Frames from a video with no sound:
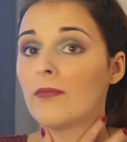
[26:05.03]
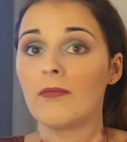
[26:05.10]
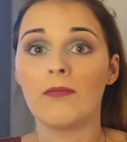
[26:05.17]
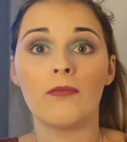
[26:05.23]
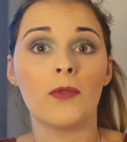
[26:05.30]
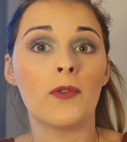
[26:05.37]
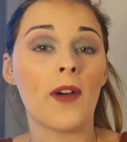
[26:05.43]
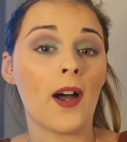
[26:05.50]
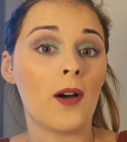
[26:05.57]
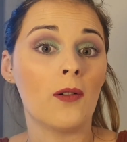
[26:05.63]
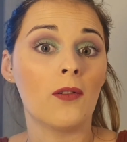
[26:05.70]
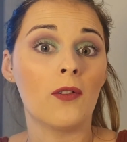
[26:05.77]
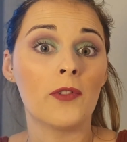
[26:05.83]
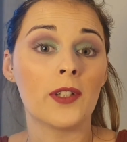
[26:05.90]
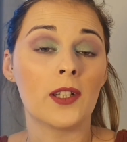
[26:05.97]
without,
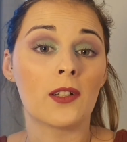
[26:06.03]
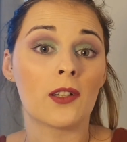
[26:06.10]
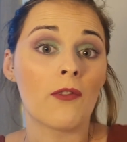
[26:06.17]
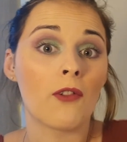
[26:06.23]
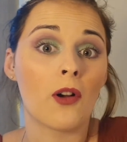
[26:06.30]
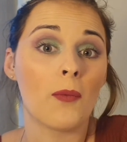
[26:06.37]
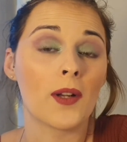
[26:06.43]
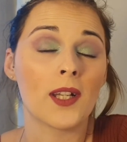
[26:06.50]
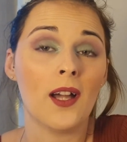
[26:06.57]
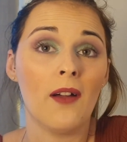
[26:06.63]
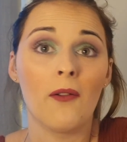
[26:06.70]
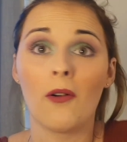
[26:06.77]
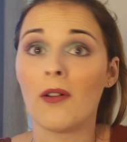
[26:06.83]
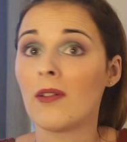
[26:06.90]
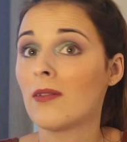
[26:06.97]
obviously because I've not got my tan
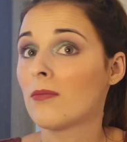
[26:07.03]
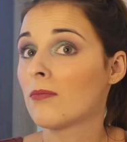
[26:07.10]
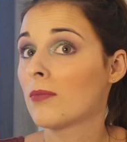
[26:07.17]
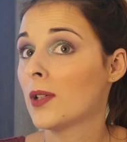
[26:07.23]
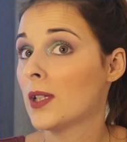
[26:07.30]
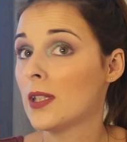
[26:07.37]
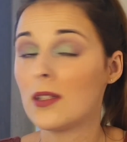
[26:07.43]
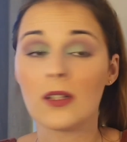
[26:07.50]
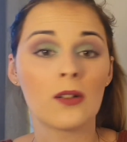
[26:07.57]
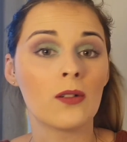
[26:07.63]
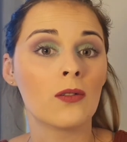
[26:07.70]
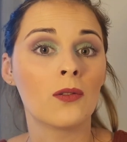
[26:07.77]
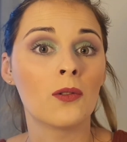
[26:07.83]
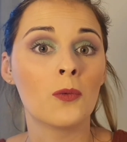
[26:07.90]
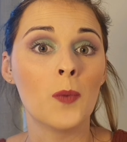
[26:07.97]
on, but it still
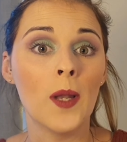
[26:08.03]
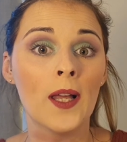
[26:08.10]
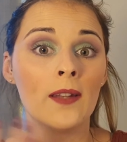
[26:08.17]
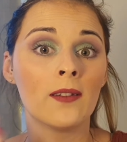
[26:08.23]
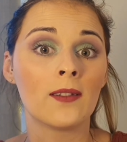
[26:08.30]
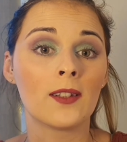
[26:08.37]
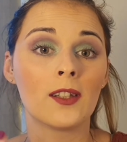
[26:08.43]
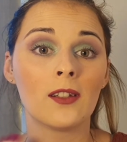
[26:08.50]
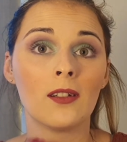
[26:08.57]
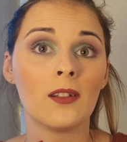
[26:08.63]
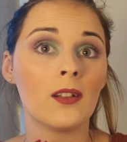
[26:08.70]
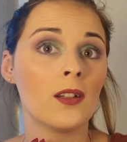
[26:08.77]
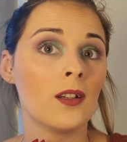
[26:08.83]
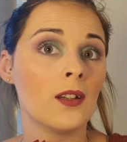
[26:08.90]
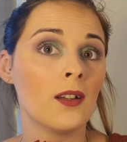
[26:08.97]
all blends.
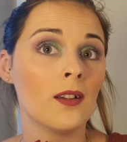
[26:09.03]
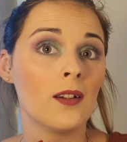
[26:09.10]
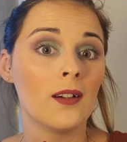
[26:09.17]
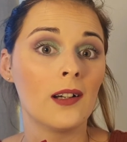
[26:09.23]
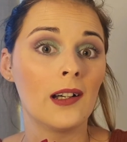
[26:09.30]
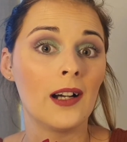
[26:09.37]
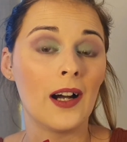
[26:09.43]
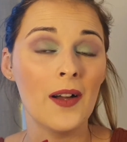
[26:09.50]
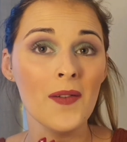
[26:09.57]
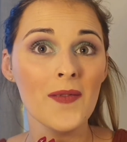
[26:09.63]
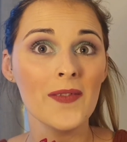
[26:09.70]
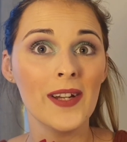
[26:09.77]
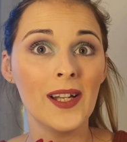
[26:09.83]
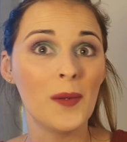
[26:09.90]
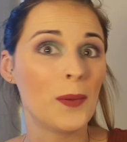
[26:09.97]
I'm
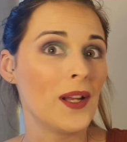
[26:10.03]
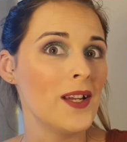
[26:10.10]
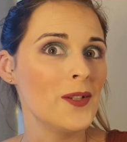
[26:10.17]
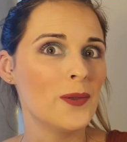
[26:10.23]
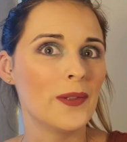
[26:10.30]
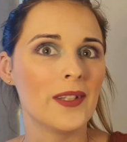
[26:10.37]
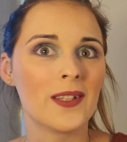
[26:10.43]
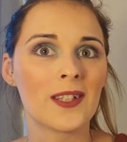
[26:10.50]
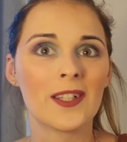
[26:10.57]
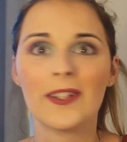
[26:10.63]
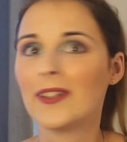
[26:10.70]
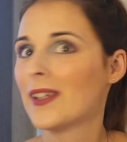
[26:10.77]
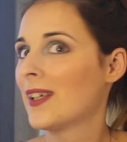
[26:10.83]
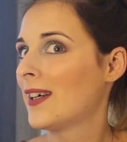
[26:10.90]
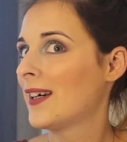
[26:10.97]
really pleased with this look.
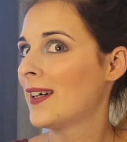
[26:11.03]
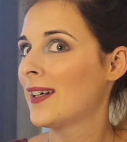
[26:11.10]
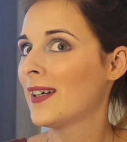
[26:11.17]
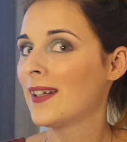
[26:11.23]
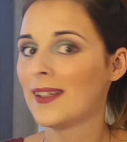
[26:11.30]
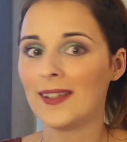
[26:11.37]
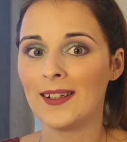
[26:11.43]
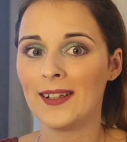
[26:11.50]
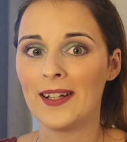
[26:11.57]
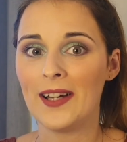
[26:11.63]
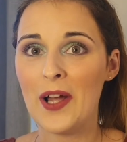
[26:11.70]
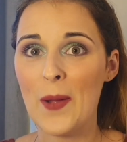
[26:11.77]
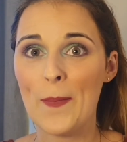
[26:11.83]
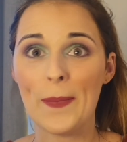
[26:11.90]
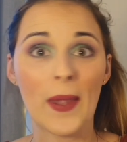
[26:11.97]
Like,
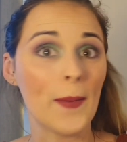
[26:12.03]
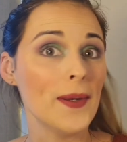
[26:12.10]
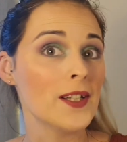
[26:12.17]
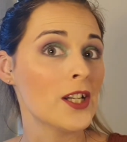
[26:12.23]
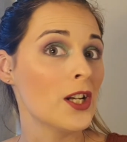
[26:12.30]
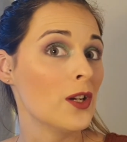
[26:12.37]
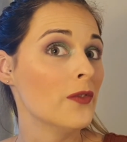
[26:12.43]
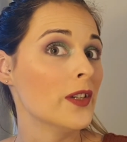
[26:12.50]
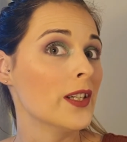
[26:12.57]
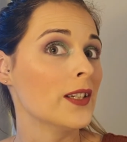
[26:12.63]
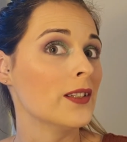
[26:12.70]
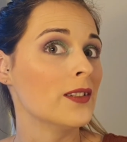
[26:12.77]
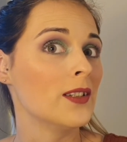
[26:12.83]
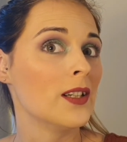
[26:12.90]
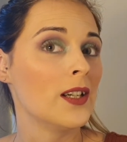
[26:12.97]
I'm actually loving it.
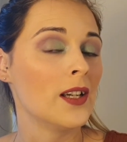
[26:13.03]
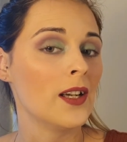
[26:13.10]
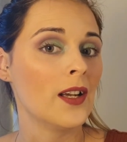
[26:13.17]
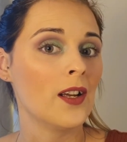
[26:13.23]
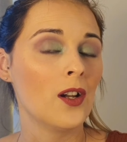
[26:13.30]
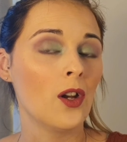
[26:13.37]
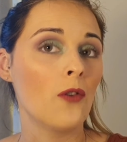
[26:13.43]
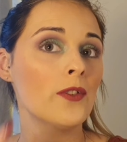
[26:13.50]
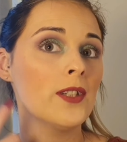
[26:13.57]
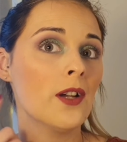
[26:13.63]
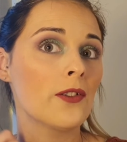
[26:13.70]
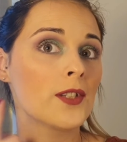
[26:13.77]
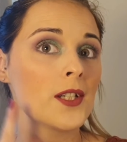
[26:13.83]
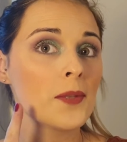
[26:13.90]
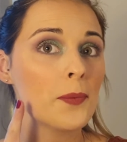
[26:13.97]
Obviously I was
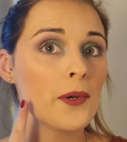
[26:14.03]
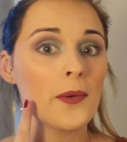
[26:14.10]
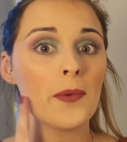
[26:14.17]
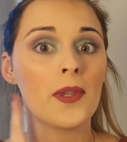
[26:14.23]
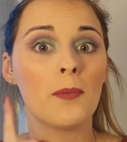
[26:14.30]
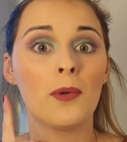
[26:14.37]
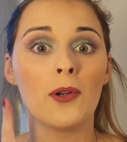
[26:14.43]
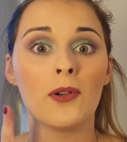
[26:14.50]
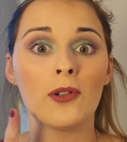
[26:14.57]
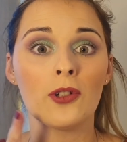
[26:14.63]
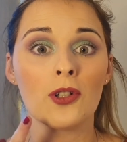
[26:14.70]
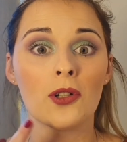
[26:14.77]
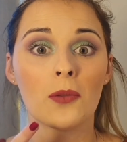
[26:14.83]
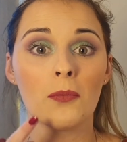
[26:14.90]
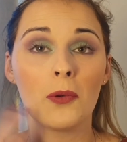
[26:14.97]
disappointed with the
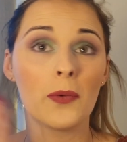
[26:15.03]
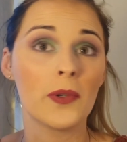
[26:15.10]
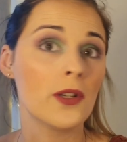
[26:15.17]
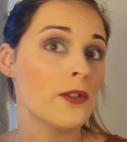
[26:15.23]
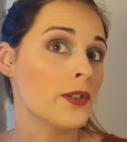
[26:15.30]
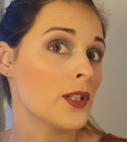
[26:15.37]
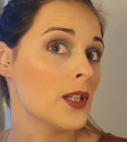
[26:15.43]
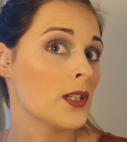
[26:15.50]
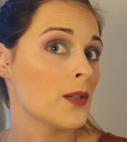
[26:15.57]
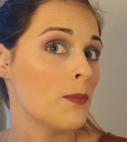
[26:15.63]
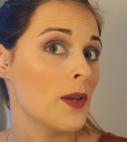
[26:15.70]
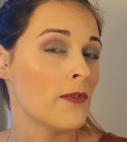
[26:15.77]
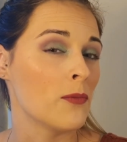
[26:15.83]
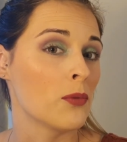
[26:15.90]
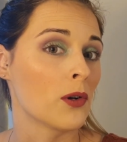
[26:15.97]
blush, but we used it as a bit
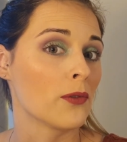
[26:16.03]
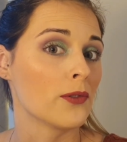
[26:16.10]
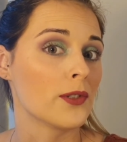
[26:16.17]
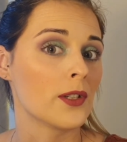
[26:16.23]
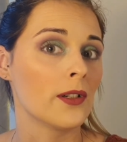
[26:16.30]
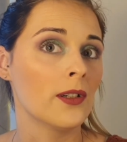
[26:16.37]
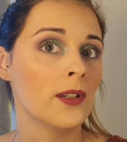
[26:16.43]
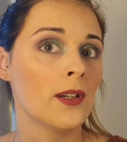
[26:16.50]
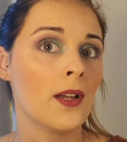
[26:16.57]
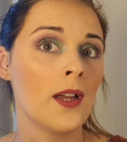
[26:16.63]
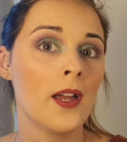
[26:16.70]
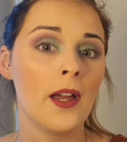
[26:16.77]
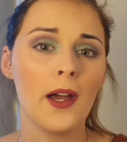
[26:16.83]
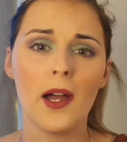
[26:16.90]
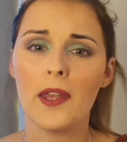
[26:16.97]
of a bronzer.
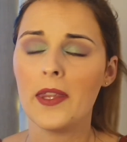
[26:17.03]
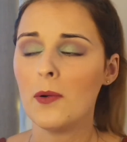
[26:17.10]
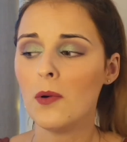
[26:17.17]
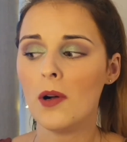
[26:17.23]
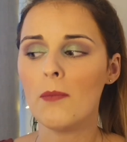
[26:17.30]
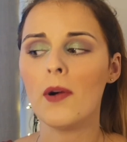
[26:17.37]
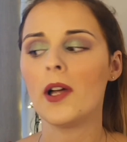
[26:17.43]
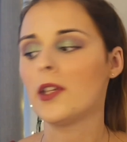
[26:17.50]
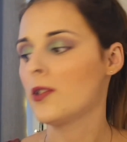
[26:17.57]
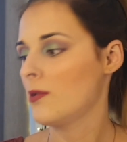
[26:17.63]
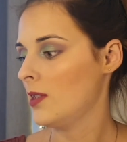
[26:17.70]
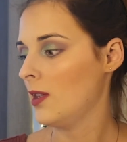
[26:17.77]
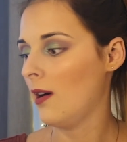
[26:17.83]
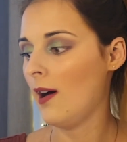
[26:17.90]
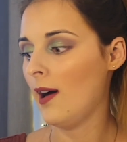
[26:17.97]
I think what I might use
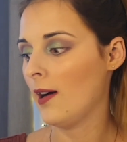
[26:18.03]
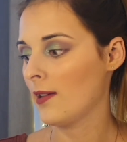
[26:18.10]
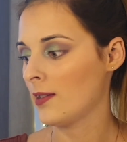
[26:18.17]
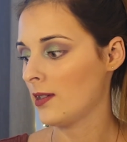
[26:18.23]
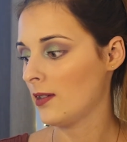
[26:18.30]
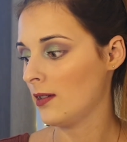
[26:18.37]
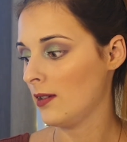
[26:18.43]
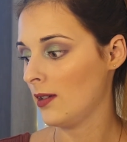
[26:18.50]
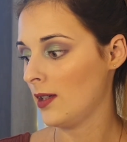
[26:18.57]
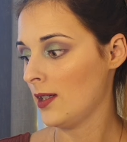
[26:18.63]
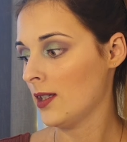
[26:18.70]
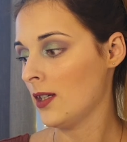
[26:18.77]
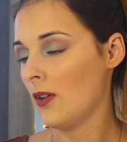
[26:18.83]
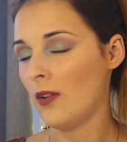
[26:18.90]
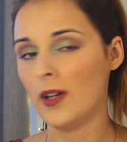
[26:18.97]
that as is
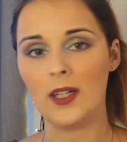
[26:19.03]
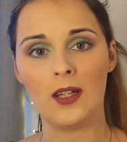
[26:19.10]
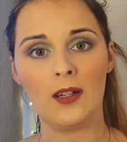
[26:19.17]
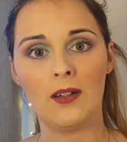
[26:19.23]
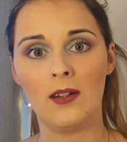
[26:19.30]
like,